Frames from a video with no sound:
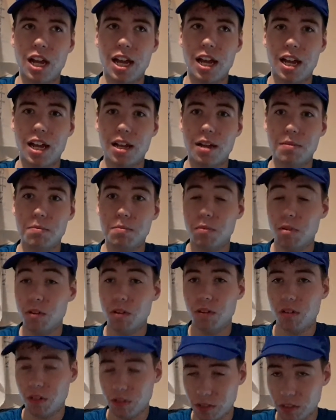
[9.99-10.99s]

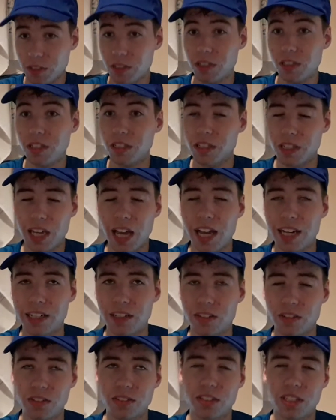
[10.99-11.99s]
You
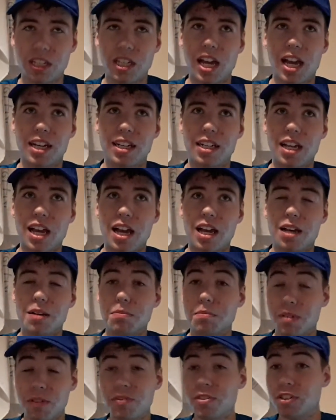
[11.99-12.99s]
can, of course you can.
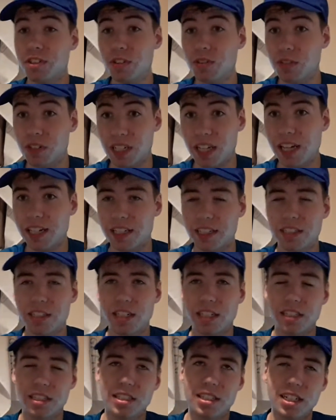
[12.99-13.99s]
If you do, again,
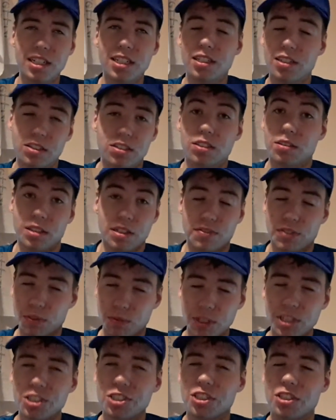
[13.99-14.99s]
it's a thing, you if
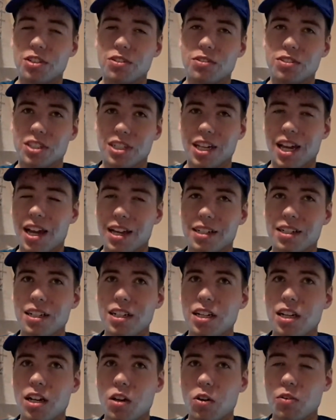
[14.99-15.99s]
you wish to do it, you can.
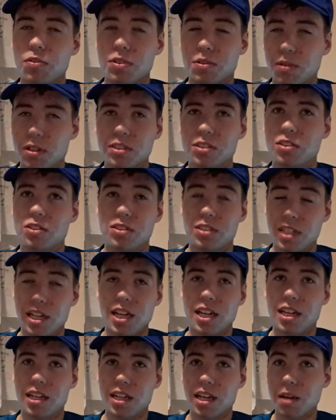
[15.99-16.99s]
Or if you want to
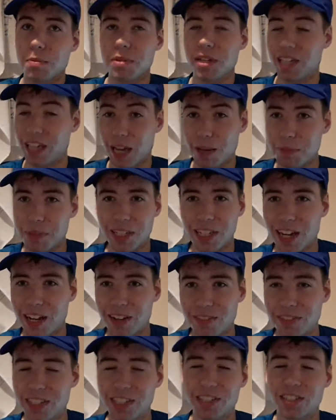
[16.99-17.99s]
say a big happy
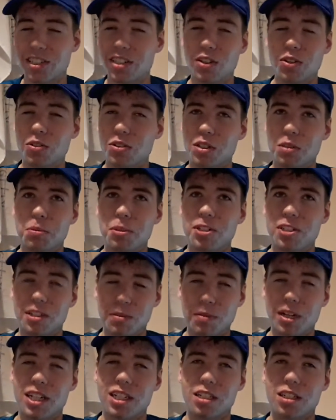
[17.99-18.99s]
Cavendish to the whole
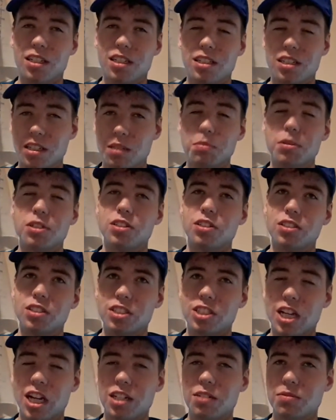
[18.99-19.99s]
community, the community,
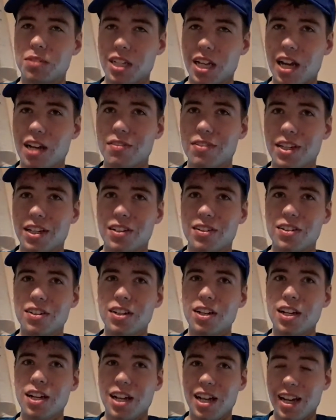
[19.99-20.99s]
the channel we have here,
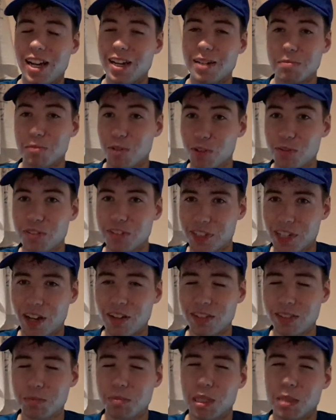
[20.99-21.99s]
over
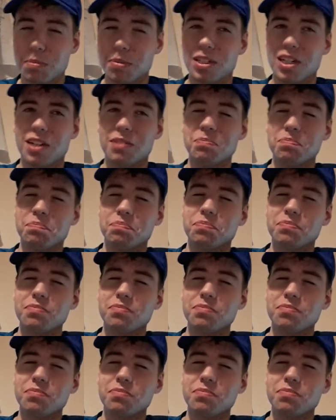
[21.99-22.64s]
1,000 people now.